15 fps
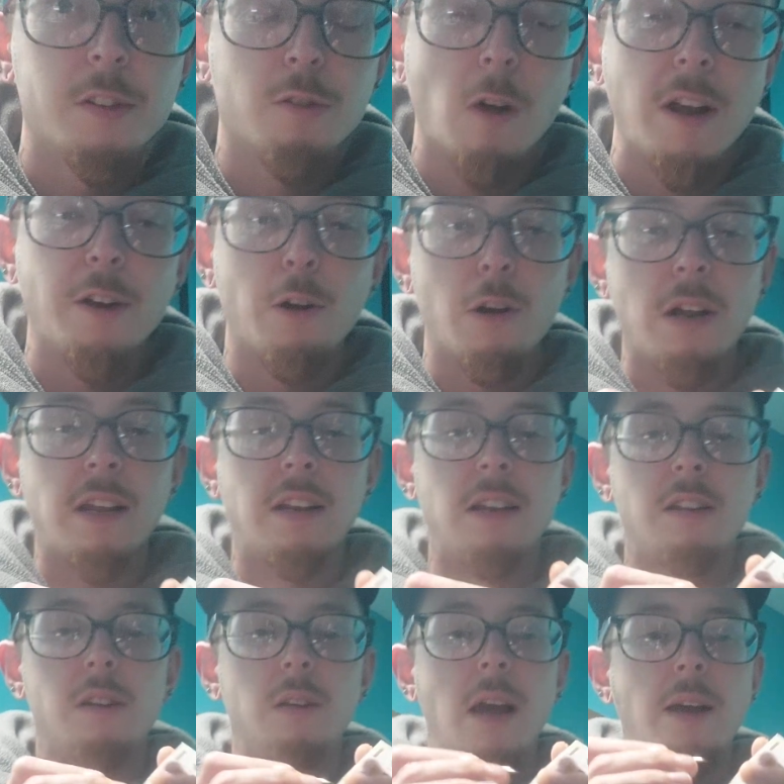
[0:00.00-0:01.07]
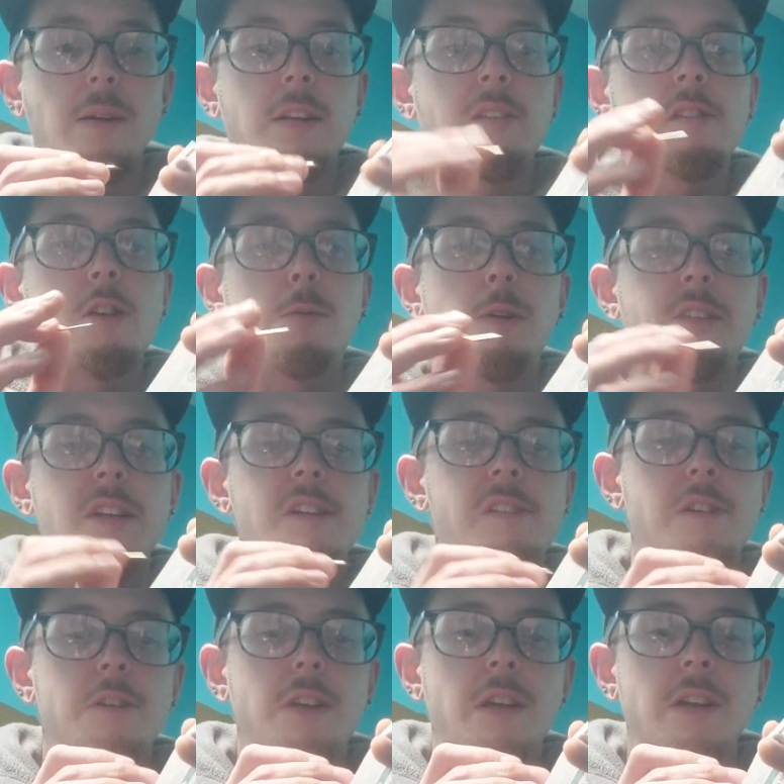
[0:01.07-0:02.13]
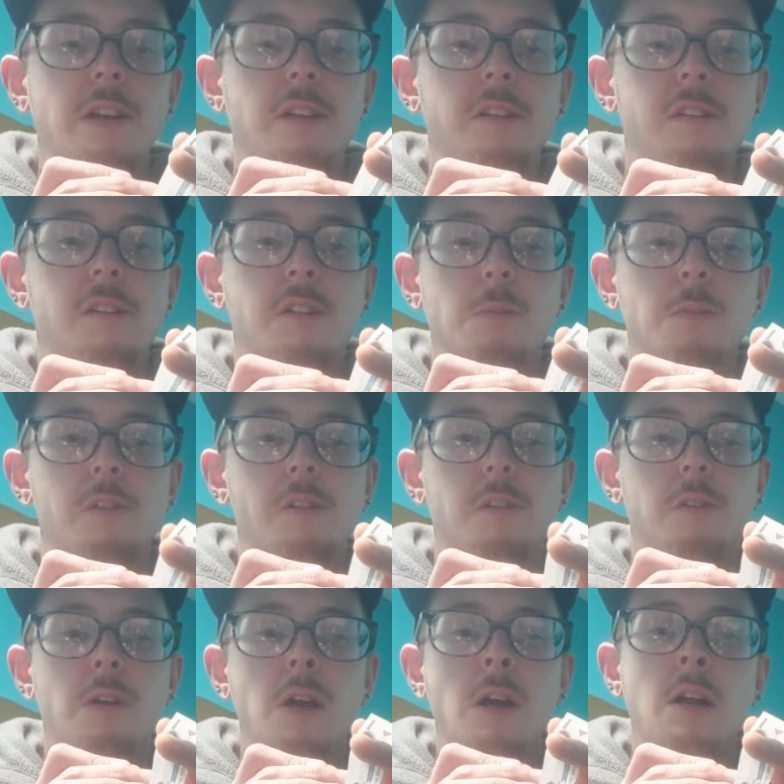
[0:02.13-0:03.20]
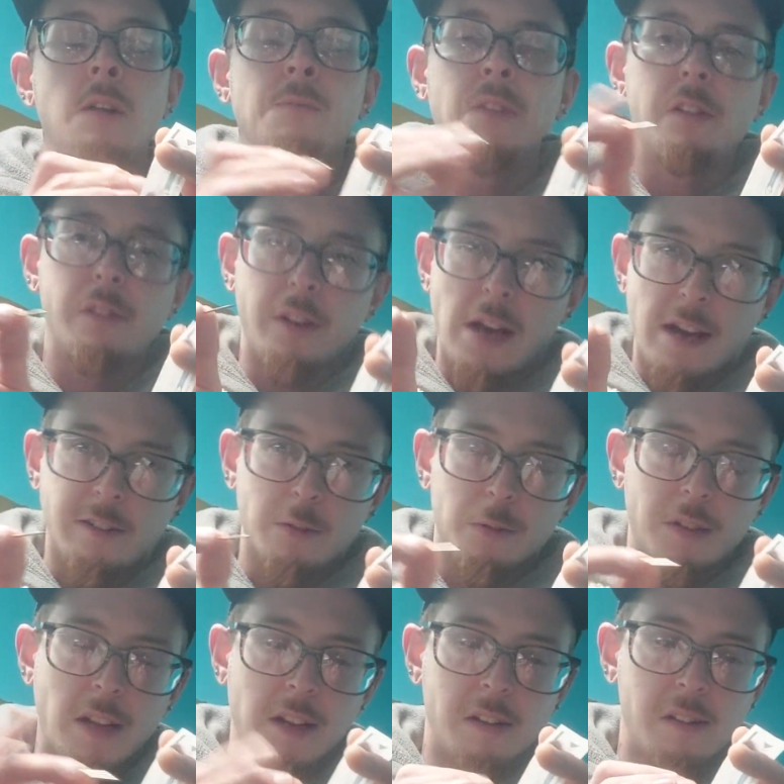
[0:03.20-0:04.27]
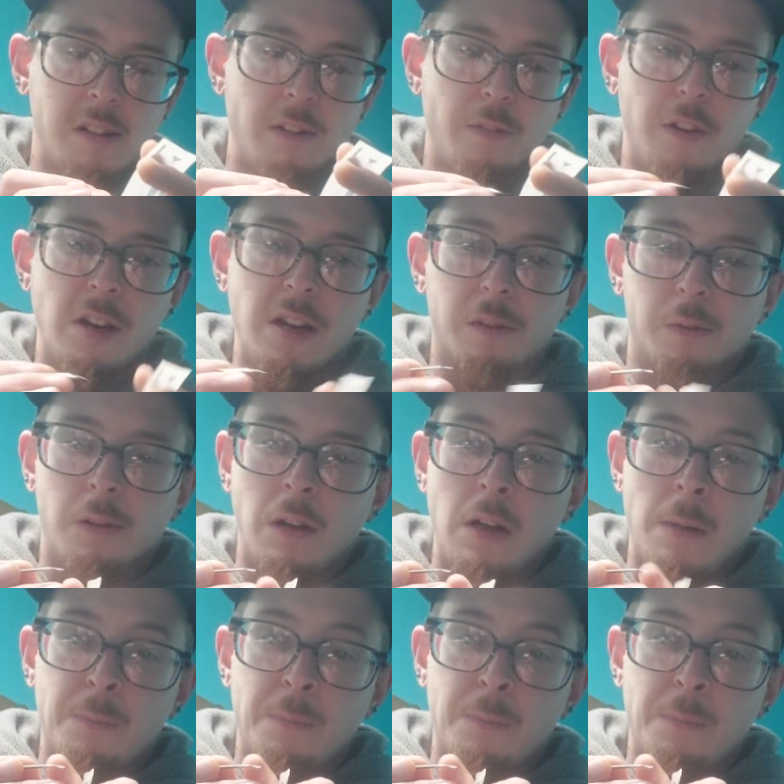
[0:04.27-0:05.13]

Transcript: straighter, and it, I, it's so much easier to get a consistent result. Because the natural tendency of the needle